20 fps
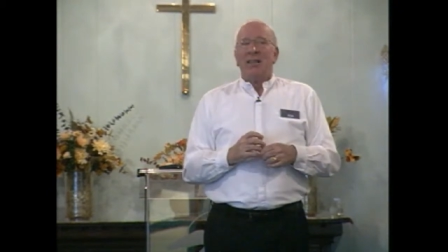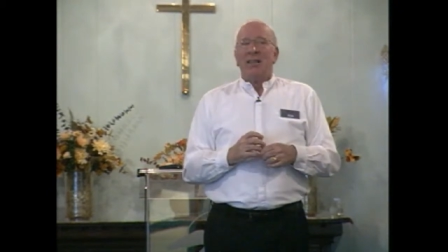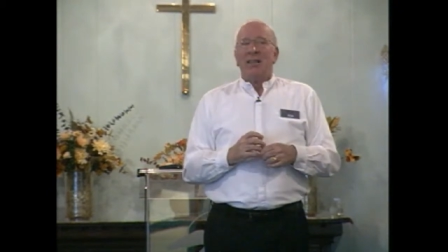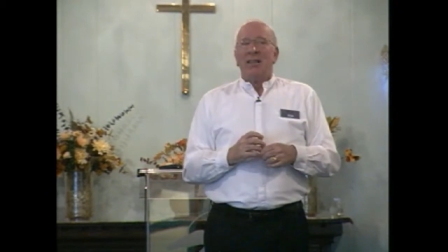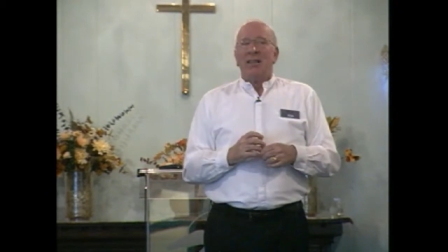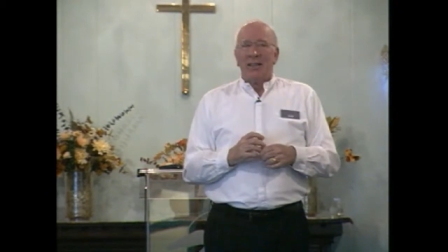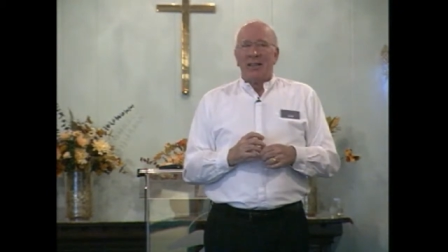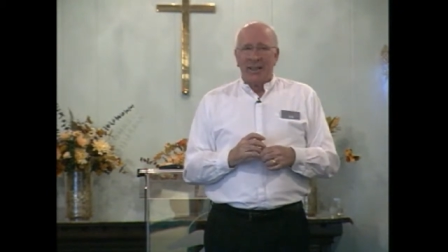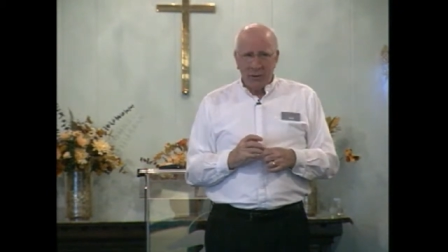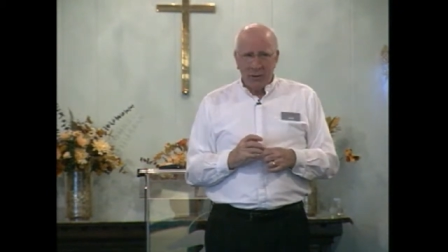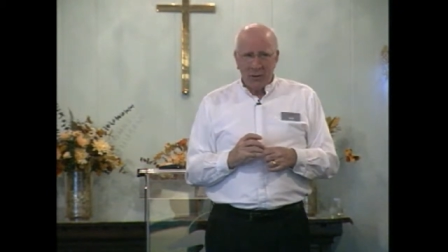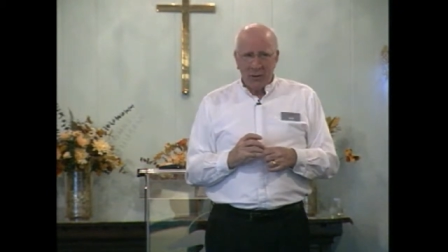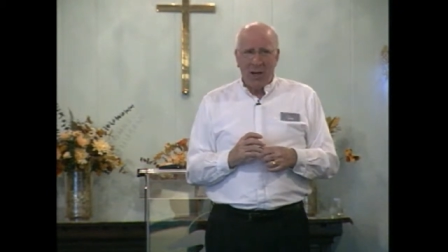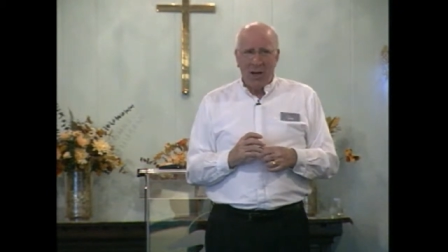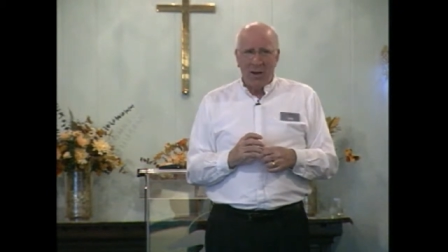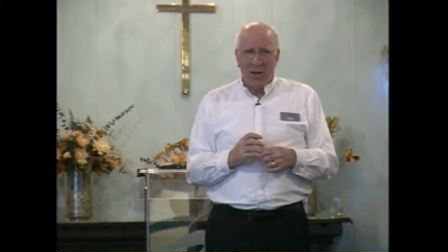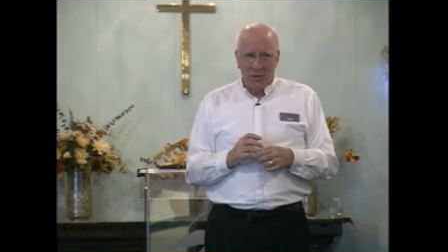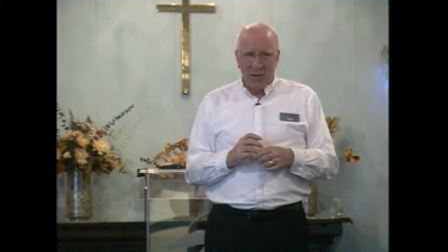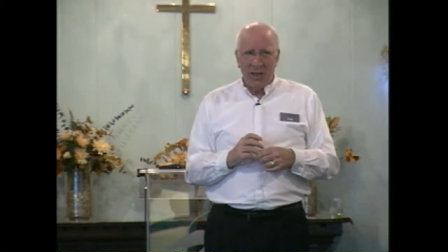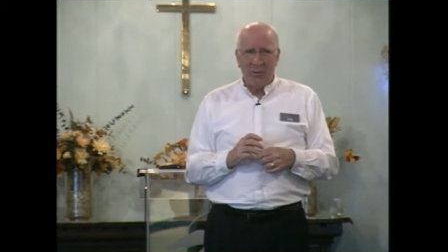A little
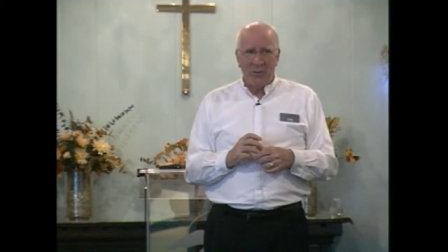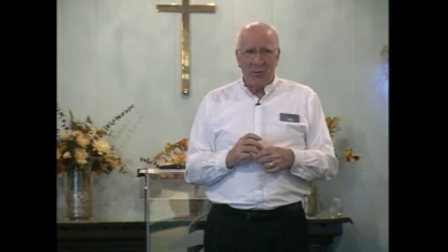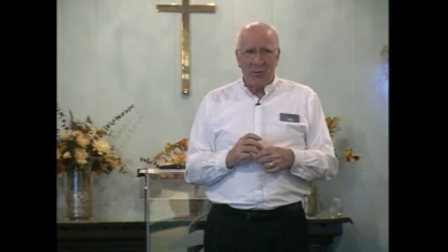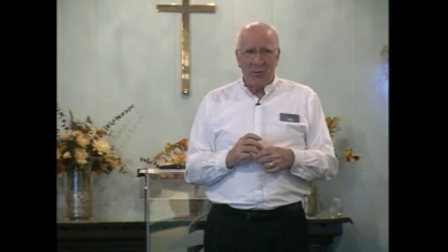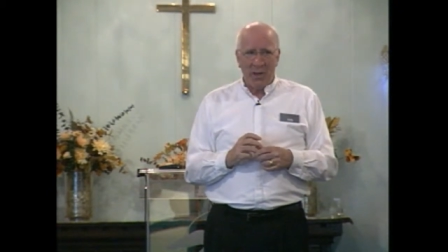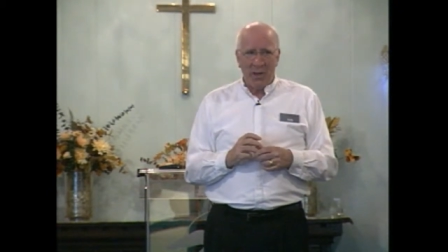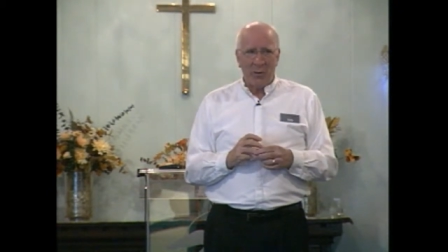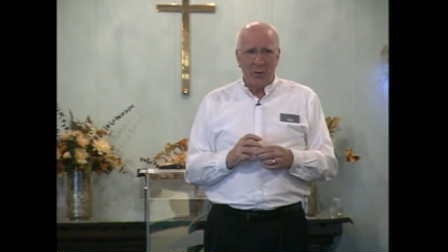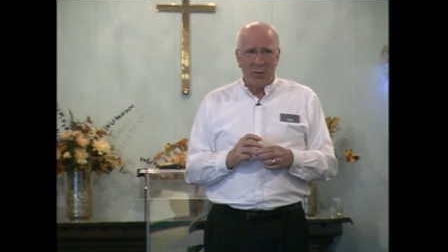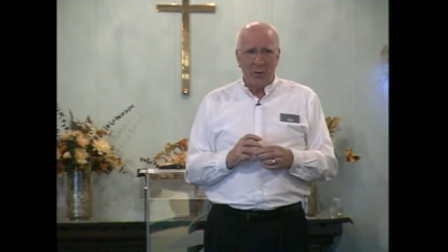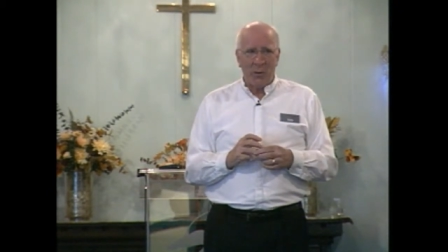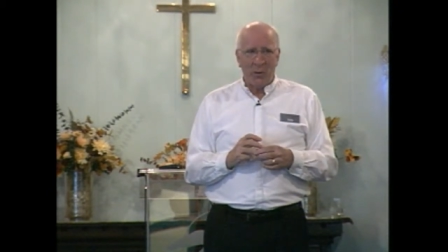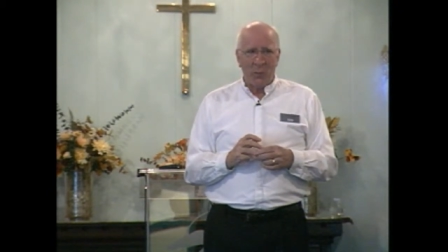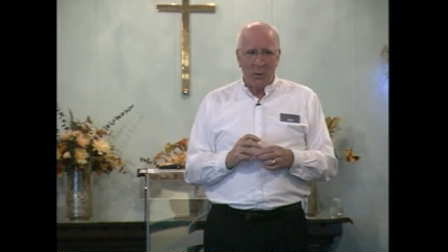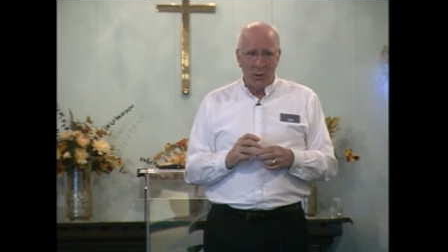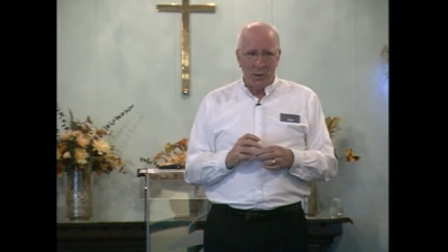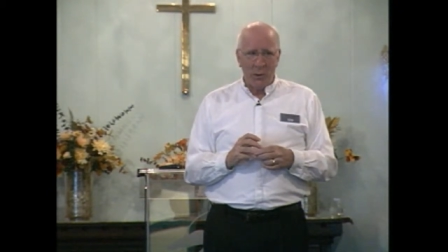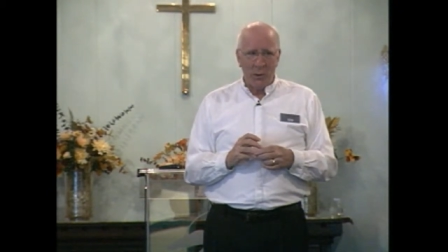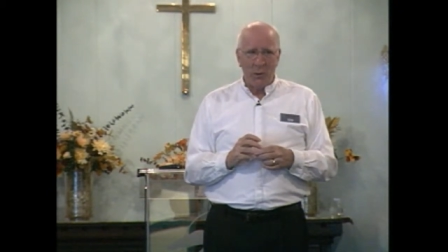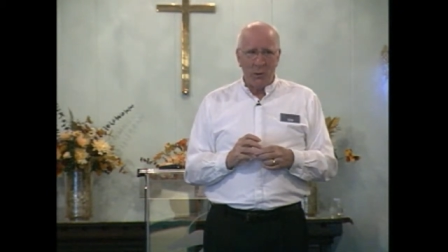tougher to give thanks for the
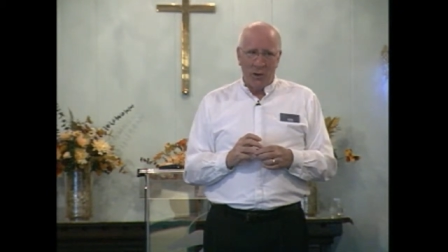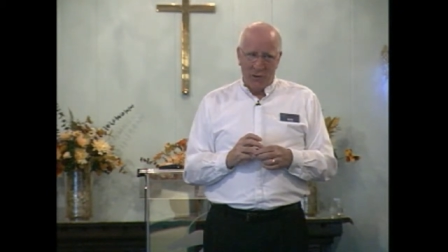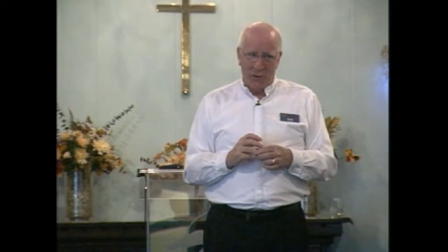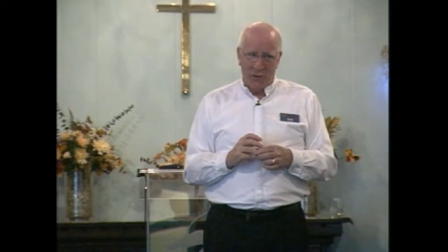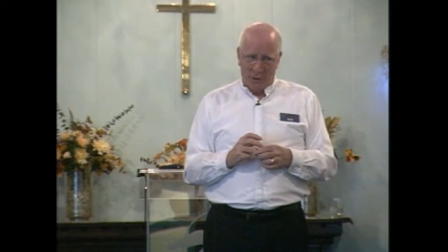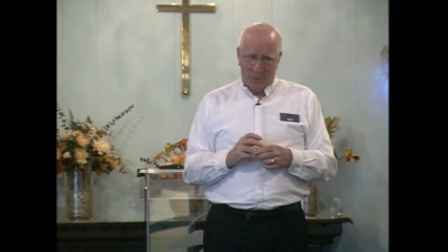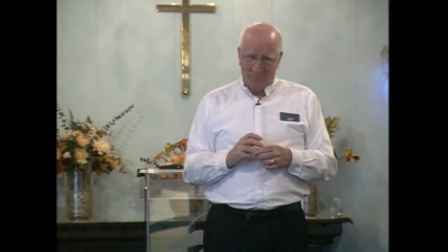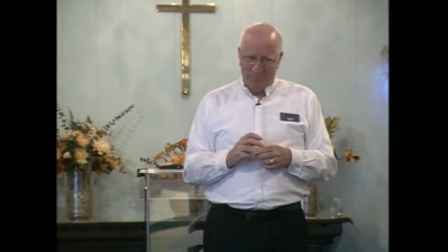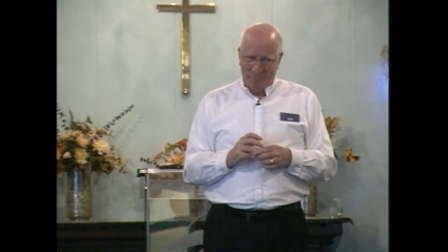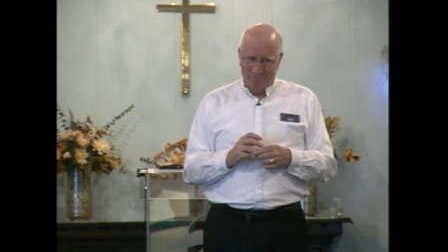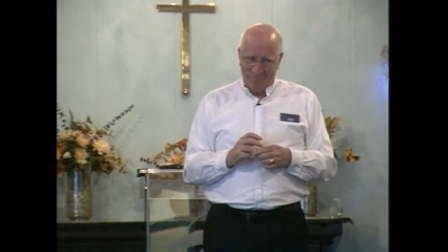ones you don't.